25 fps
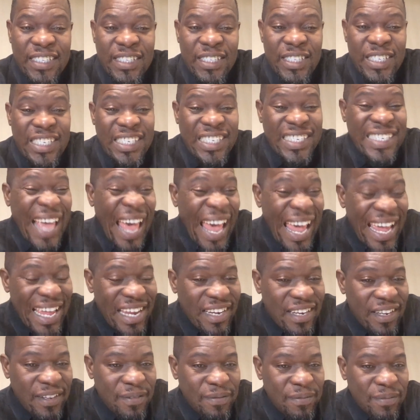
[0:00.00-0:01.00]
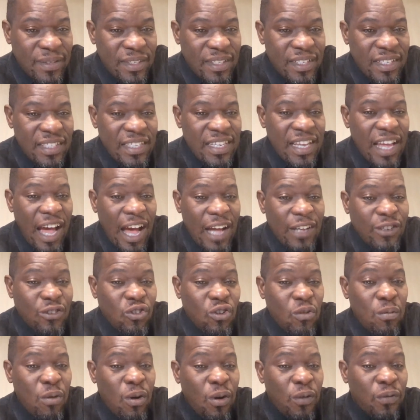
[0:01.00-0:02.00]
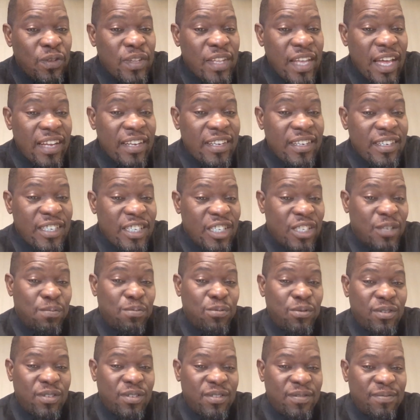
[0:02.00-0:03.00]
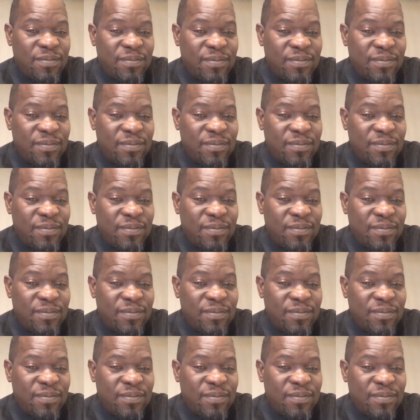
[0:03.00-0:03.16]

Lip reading: decide the outcome of their dispute.